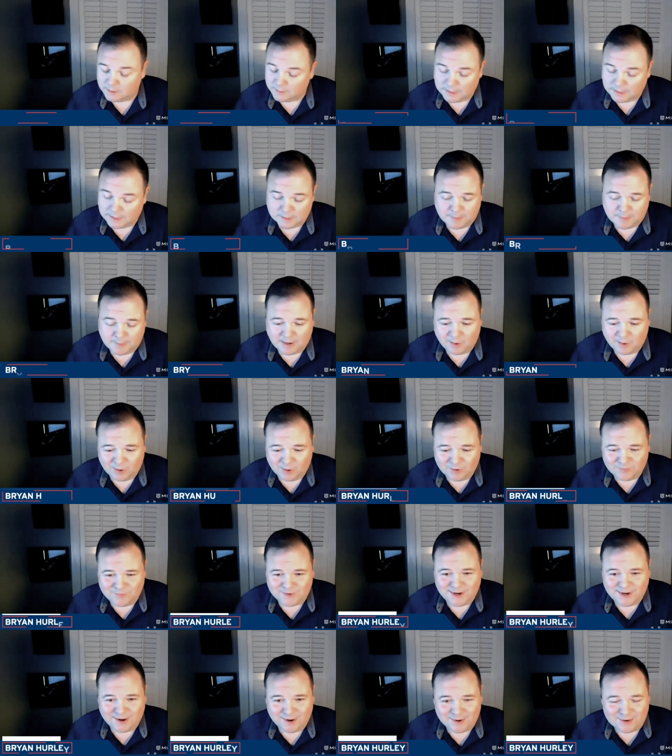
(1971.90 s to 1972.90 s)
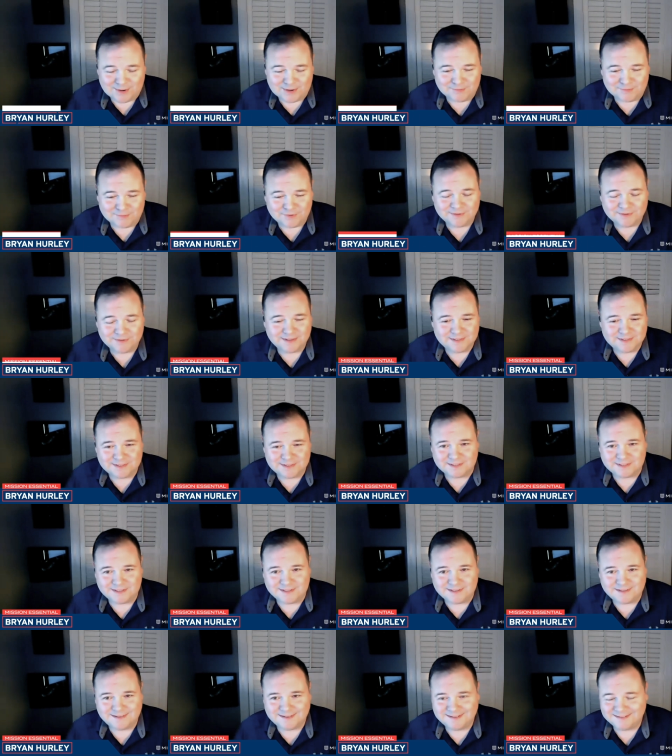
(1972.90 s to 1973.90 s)
now the power of a narrative that's
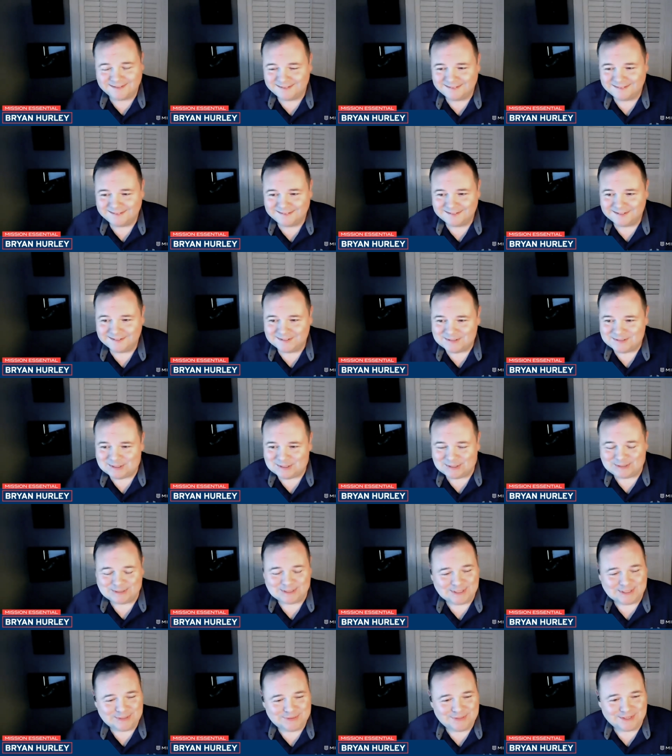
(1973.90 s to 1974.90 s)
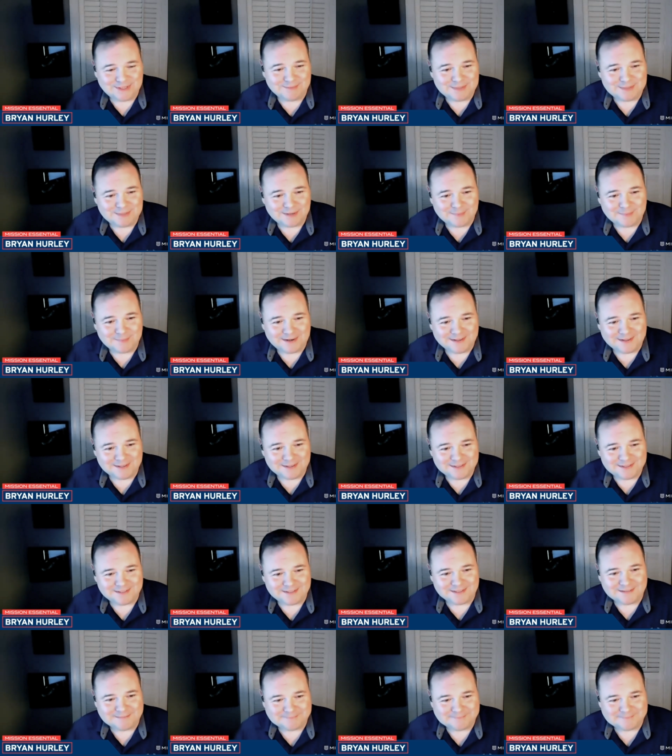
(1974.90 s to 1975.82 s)
uh, certainly a theme to come out of this it,